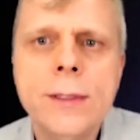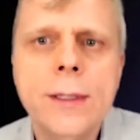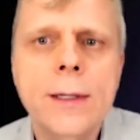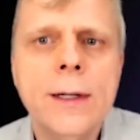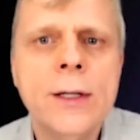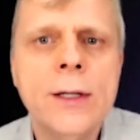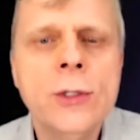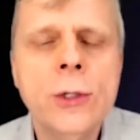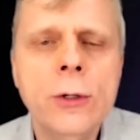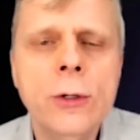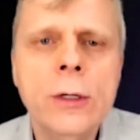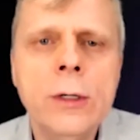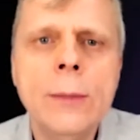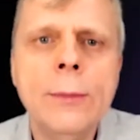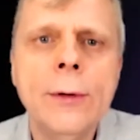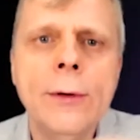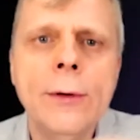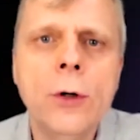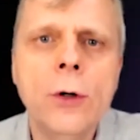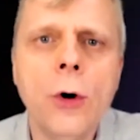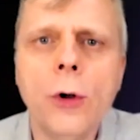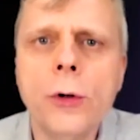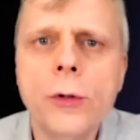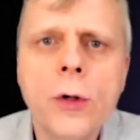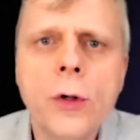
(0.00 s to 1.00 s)
a certain number of
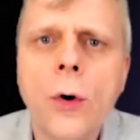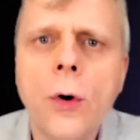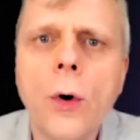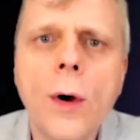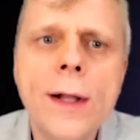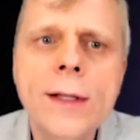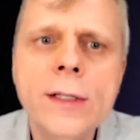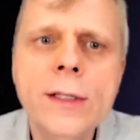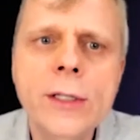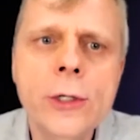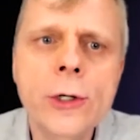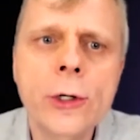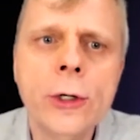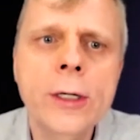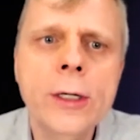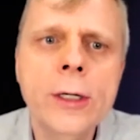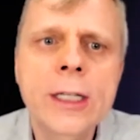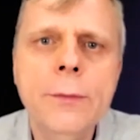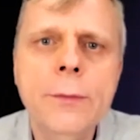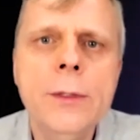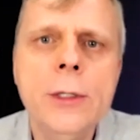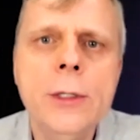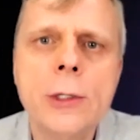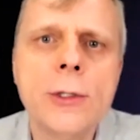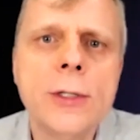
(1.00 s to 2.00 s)
gold coins and you're going to give
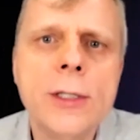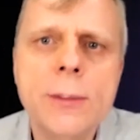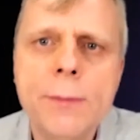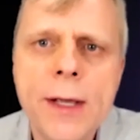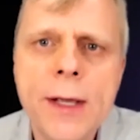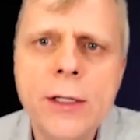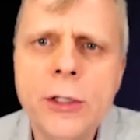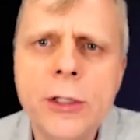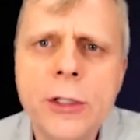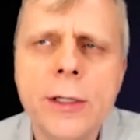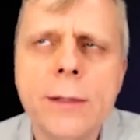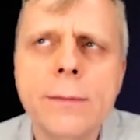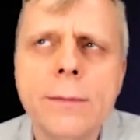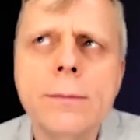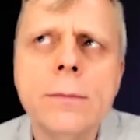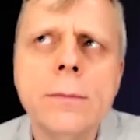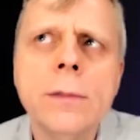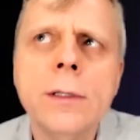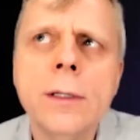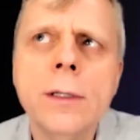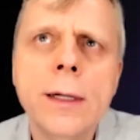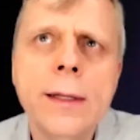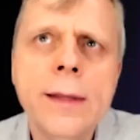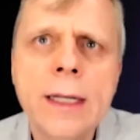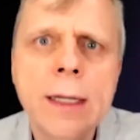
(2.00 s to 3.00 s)
me your spaceship.
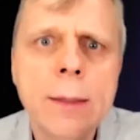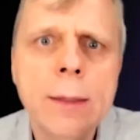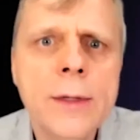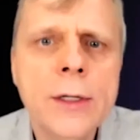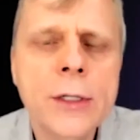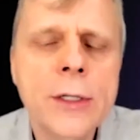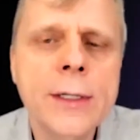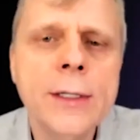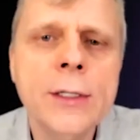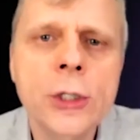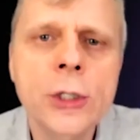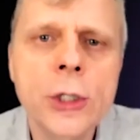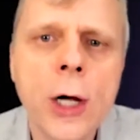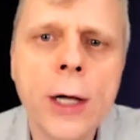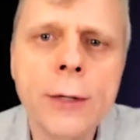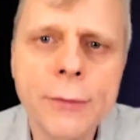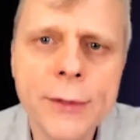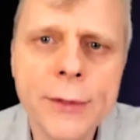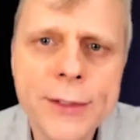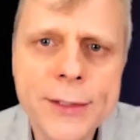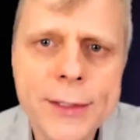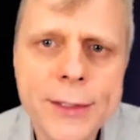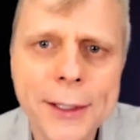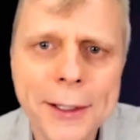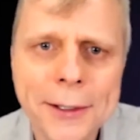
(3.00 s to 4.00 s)
I think I'm making
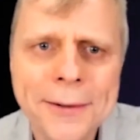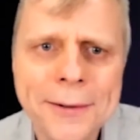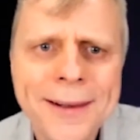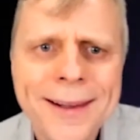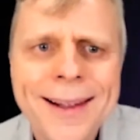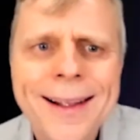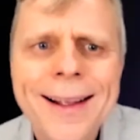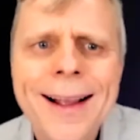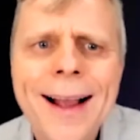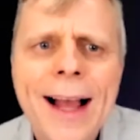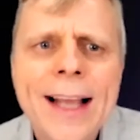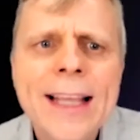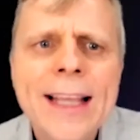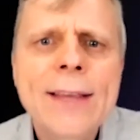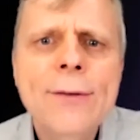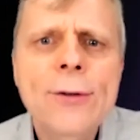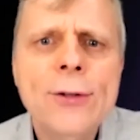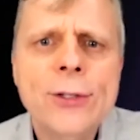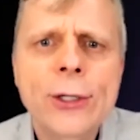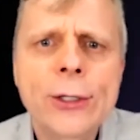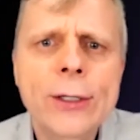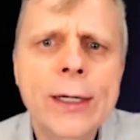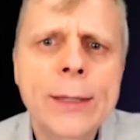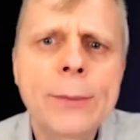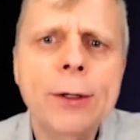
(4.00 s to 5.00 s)
genres there. I give you a
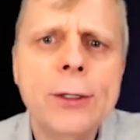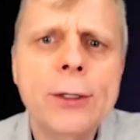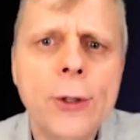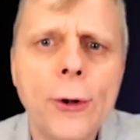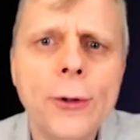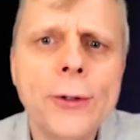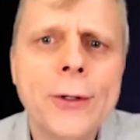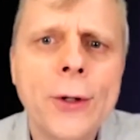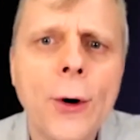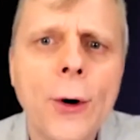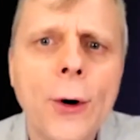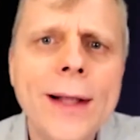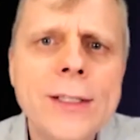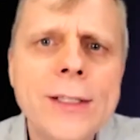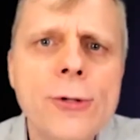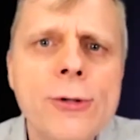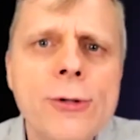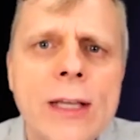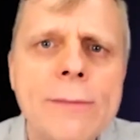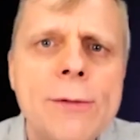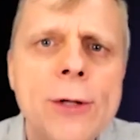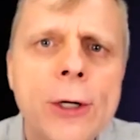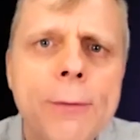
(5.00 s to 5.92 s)
certain number of gold coins and you give me